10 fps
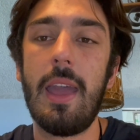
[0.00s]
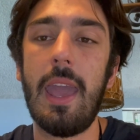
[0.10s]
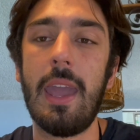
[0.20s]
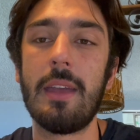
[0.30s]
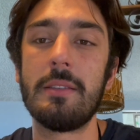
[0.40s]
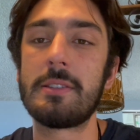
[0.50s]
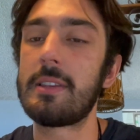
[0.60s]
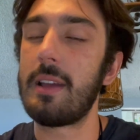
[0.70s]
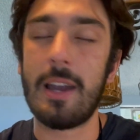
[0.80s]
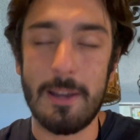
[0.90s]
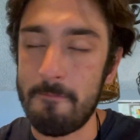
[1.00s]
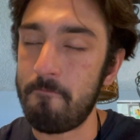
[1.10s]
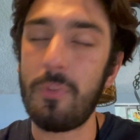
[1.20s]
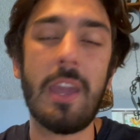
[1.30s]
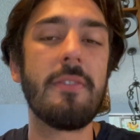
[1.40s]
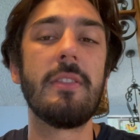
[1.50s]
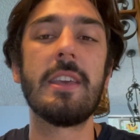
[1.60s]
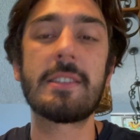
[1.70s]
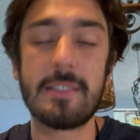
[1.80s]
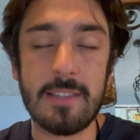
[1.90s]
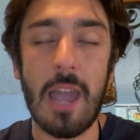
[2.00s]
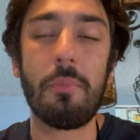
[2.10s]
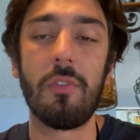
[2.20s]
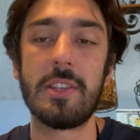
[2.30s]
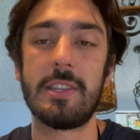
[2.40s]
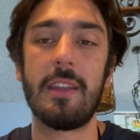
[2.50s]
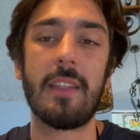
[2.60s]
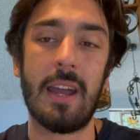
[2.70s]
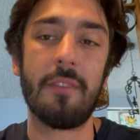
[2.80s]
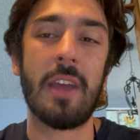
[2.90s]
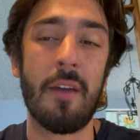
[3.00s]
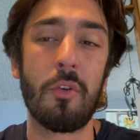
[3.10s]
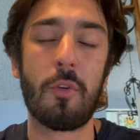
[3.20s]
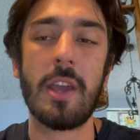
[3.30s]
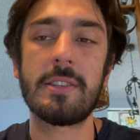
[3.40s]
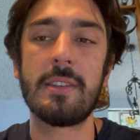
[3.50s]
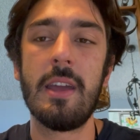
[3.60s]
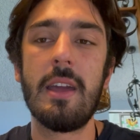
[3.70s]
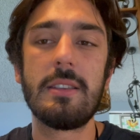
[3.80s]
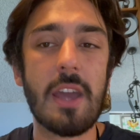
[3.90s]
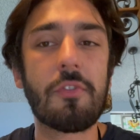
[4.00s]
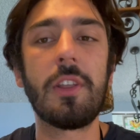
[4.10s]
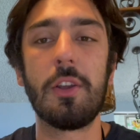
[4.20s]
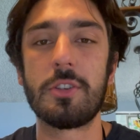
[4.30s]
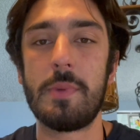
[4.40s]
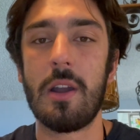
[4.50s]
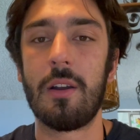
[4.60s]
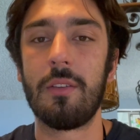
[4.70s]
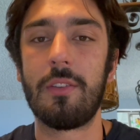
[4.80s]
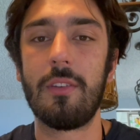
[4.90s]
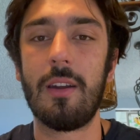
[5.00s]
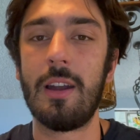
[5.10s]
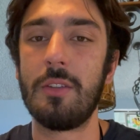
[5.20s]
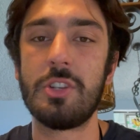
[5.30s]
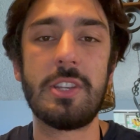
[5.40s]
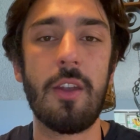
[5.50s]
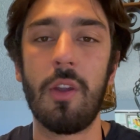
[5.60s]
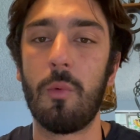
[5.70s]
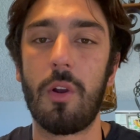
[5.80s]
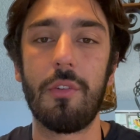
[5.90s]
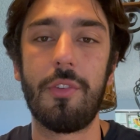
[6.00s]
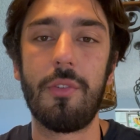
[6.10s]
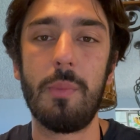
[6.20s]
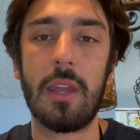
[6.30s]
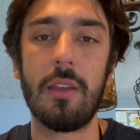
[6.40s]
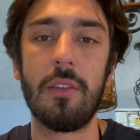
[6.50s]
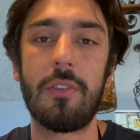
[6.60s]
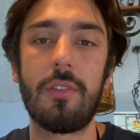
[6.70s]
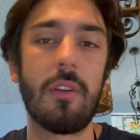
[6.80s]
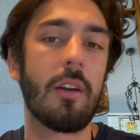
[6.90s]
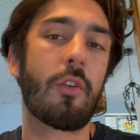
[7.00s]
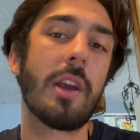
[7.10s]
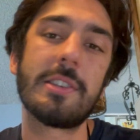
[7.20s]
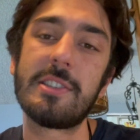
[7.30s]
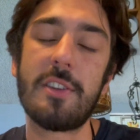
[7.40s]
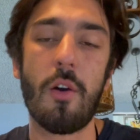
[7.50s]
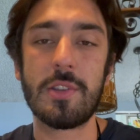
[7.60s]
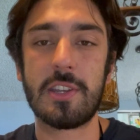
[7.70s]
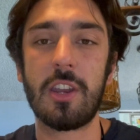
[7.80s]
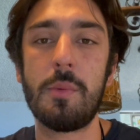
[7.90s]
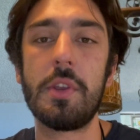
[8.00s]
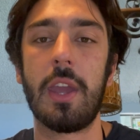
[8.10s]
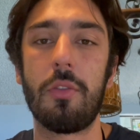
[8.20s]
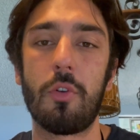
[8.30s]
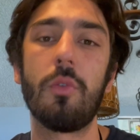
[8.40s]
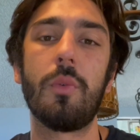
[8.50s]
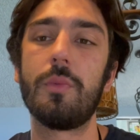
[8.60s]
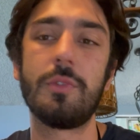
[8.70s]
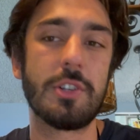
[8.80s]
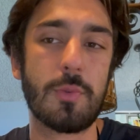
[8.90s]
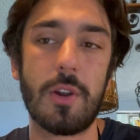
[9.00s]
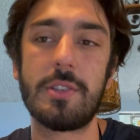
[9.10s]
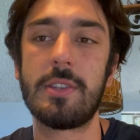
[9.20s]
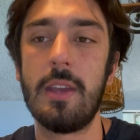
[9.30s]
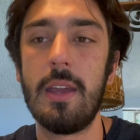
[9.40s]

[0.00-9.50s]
And in this type of listening that I have to have with Christ definitely goes beyond just hearing words, because Christ isn't always going to communicate through just words.